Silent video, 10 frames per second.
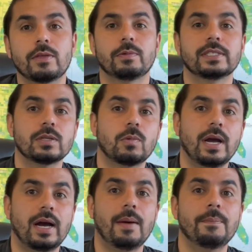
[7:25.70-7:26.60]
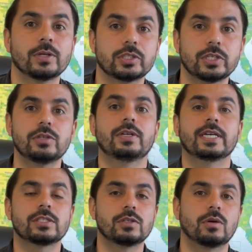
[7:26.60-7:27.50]
reason why I'm pushing you to
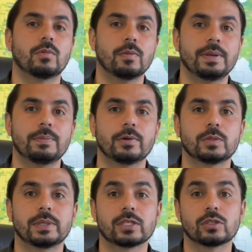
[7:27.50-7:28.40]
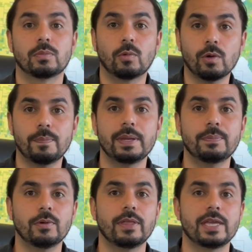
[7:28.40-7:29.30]
get to know more people is because the more
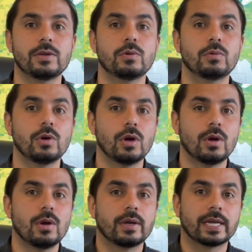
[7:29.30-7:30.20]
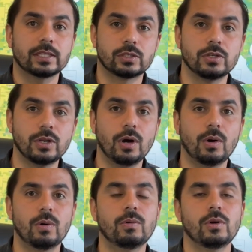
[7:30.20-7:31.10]
people that you get to
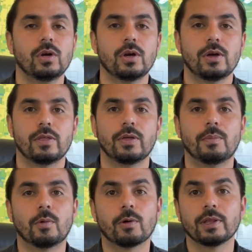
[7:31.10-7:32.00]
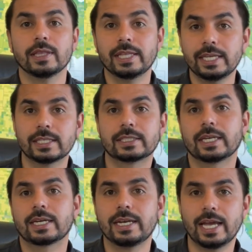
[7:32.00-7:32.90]
know, the more links
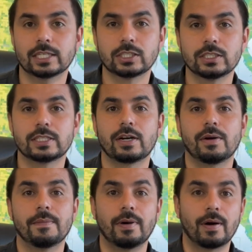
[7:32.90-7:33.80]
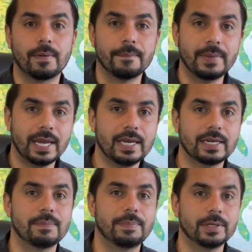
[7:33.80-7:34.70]
and connections that are made
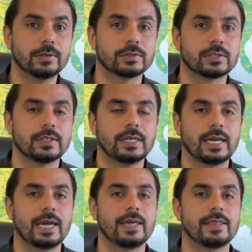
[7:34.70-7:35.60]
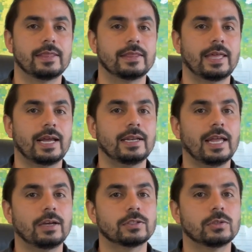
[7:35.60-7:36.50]
and built, and that
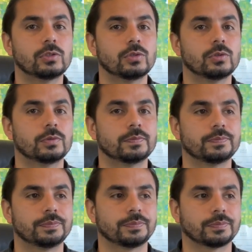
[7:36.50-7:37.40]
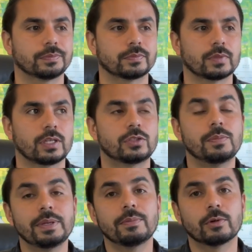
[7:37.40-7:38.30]
allows you to
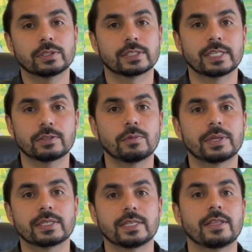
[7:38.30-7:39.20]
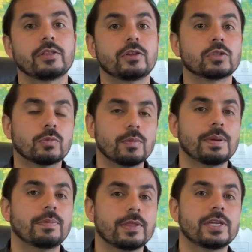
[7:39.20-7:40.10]
be more successful, because then there's more
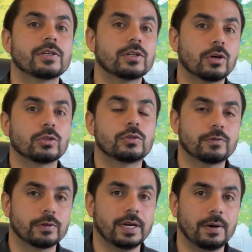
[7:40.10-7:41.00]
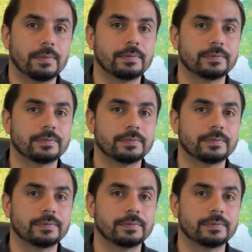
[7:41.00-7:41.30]
people that you can go to for help.